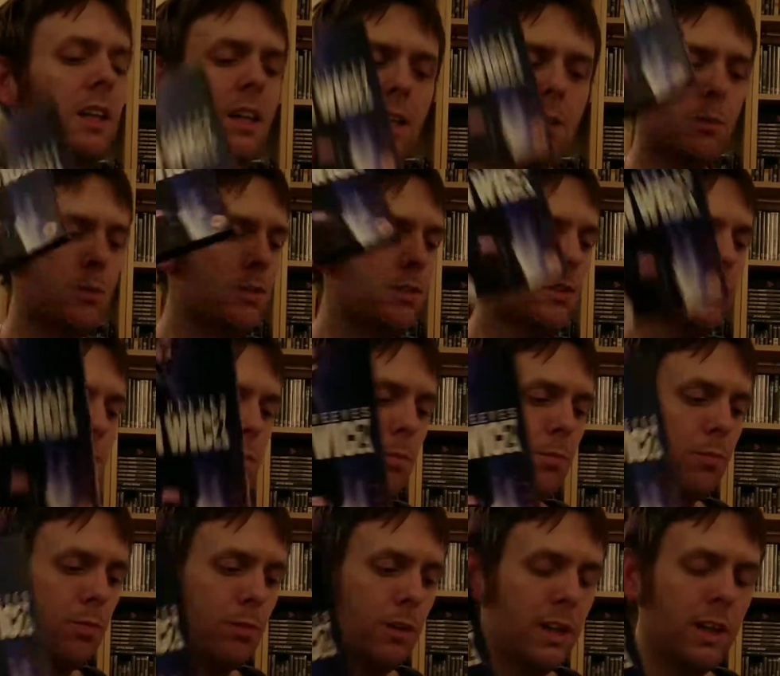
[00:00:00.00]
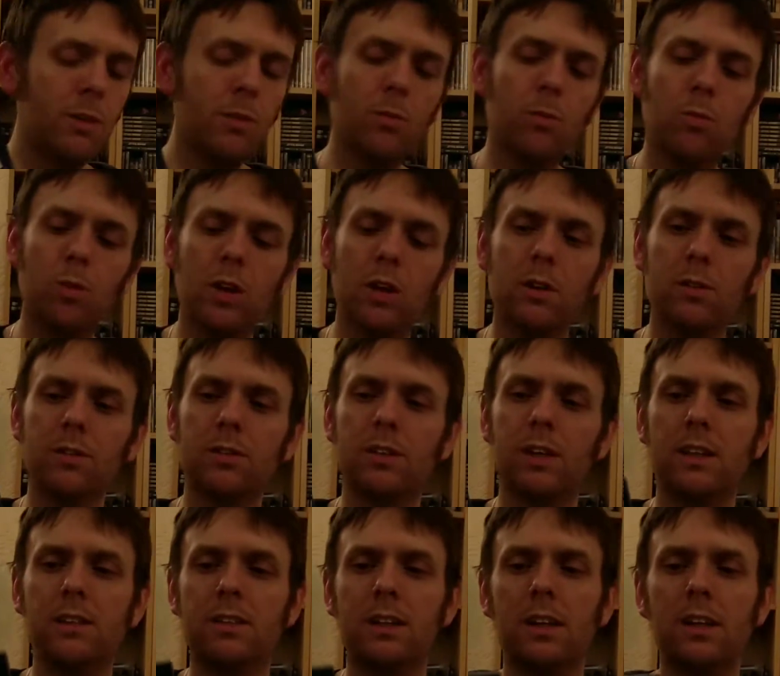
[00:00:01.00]
It was just a brilliant world
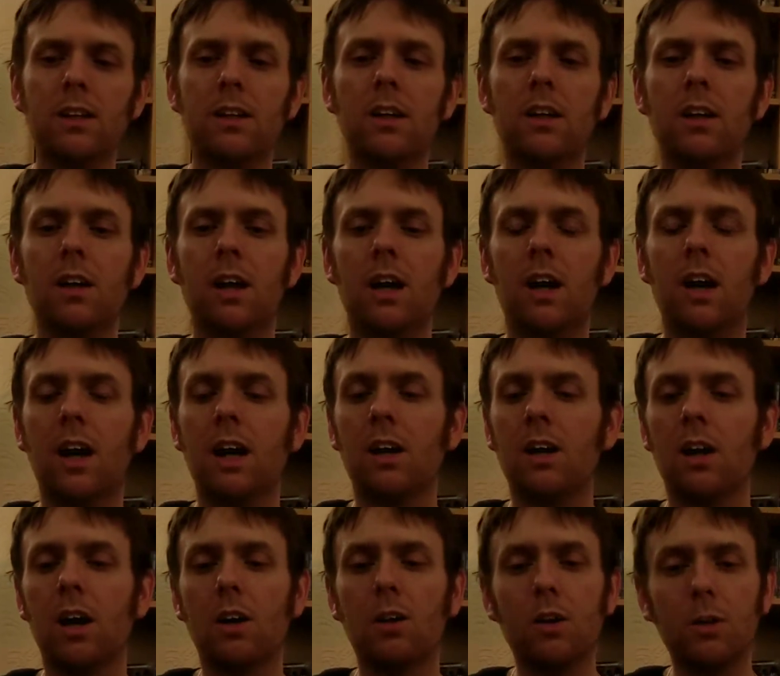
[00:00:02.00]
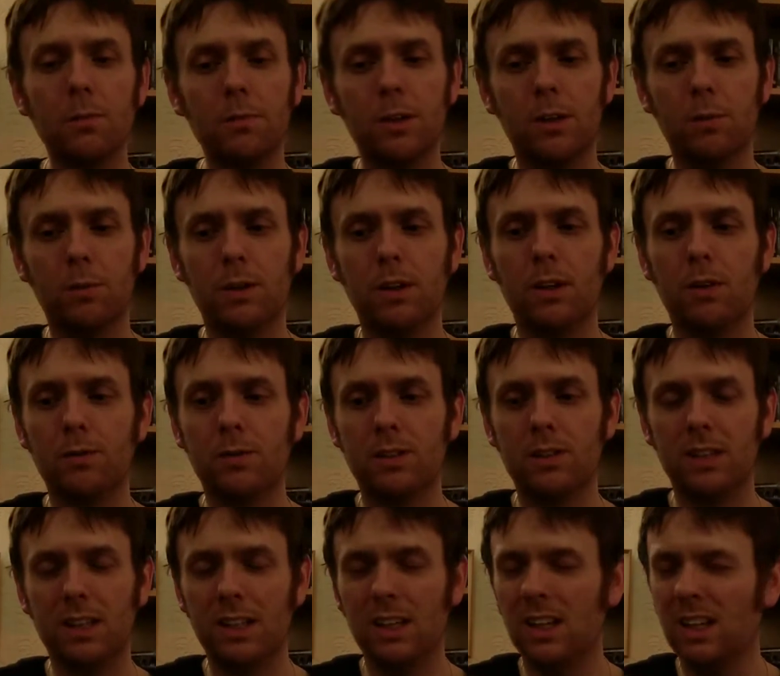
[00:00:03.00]
setting, accompanied with
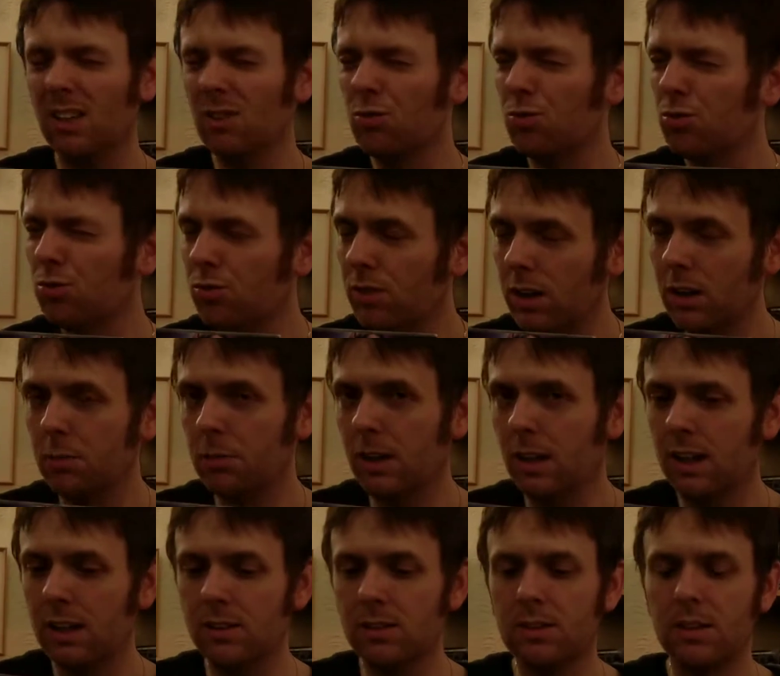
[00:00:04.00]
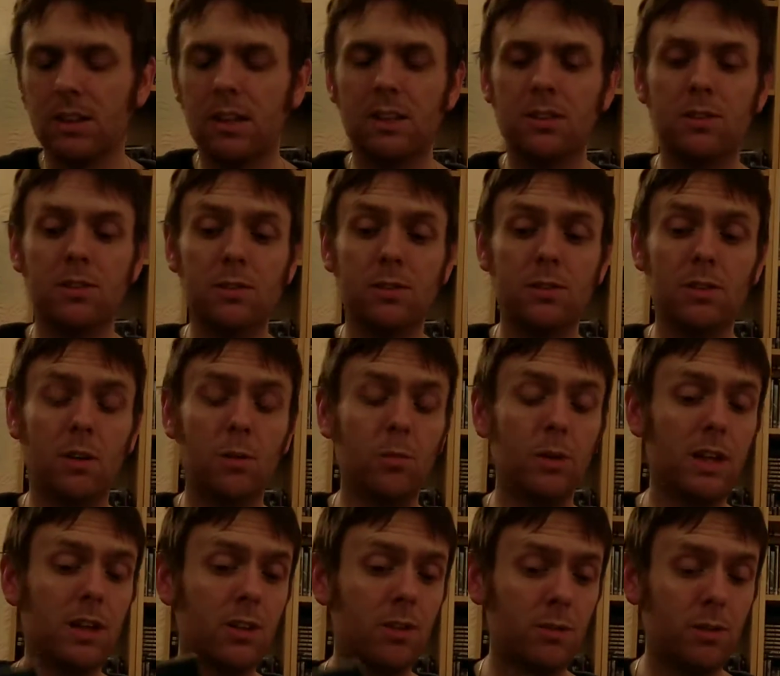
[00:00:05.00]
obviously incredible action. And John
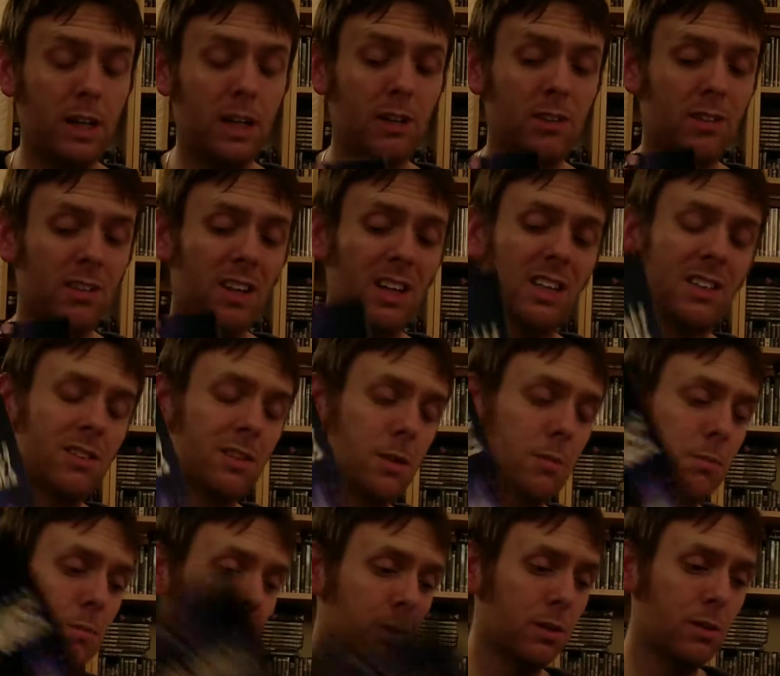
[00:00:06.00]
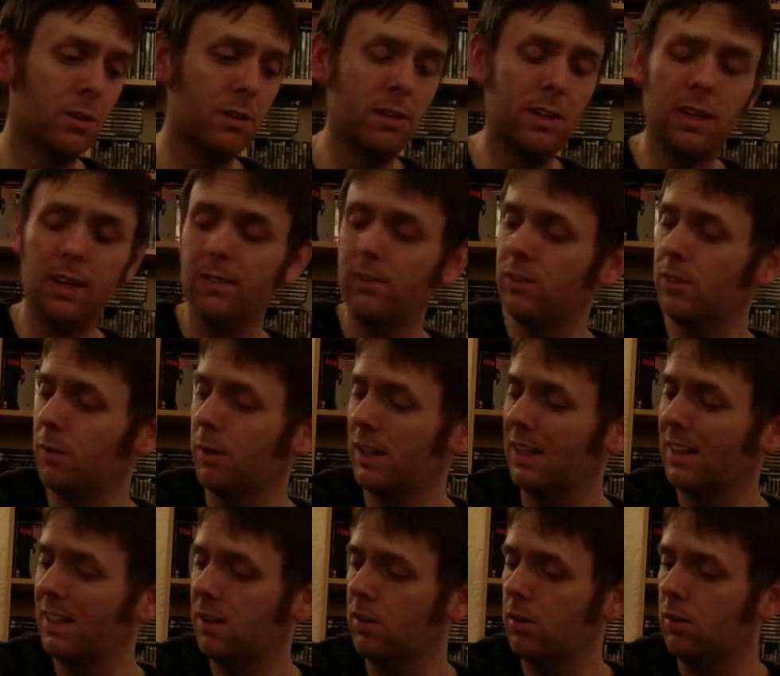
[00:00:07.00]
Wick 3 looks like it's going to build on that, so I
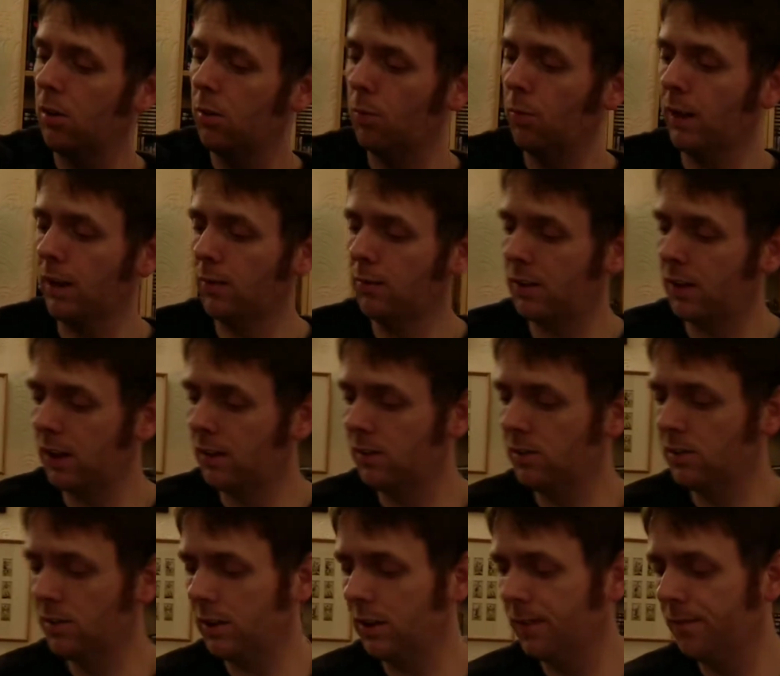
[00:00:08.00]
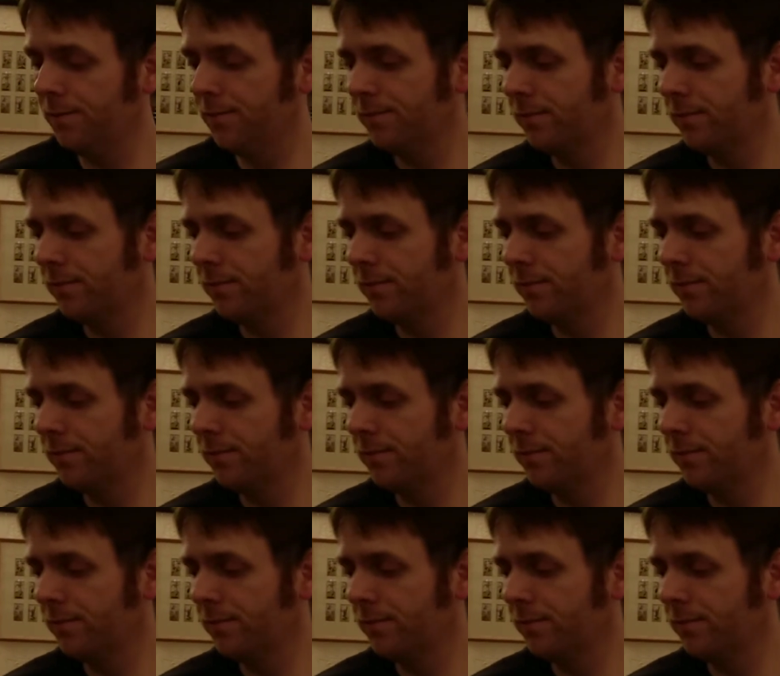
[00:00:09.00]
cannot wait for that this year.